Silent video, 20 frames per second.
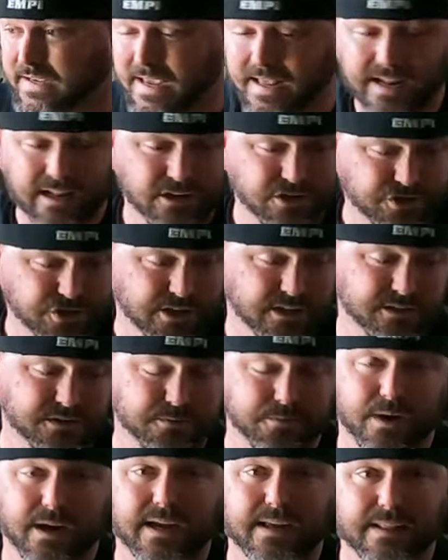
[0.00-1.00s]
to get it
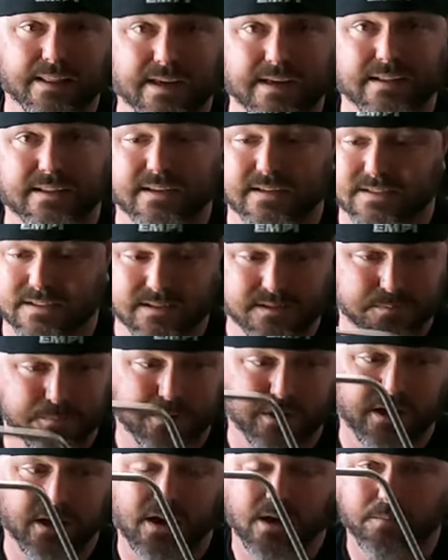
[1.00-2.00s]
just right like this. This is
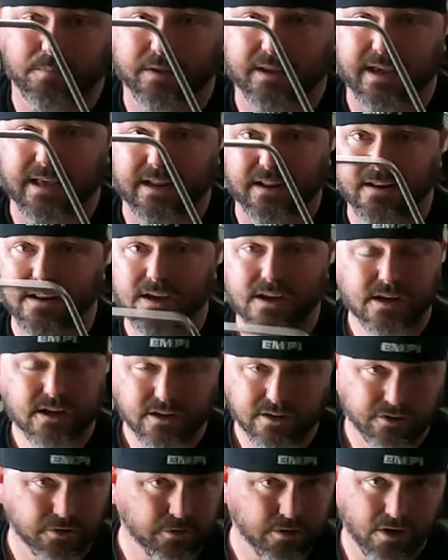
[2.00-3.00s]
pretty complicated.
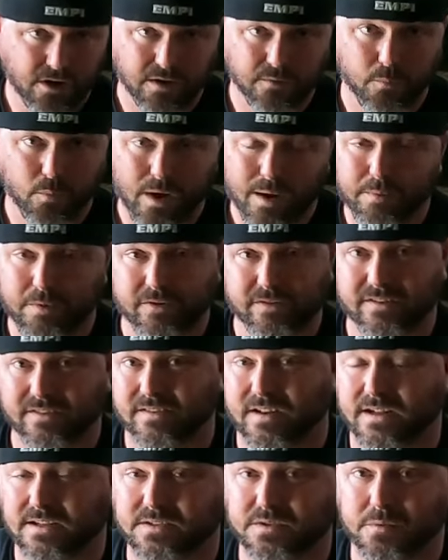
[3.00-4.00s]
Doing it on Weber's
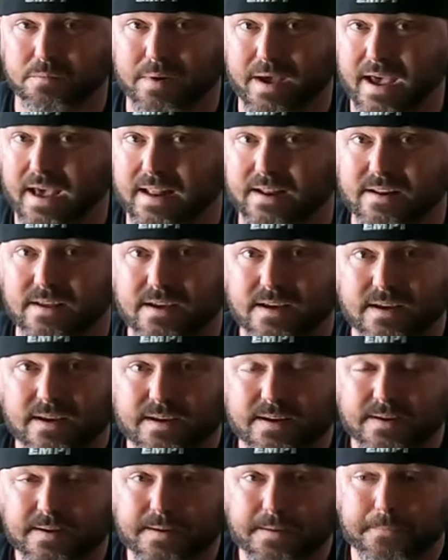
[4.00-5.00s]
is not so bad,
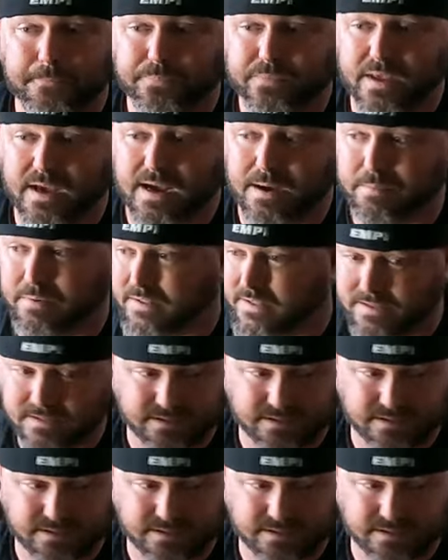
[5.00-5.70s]
uh, but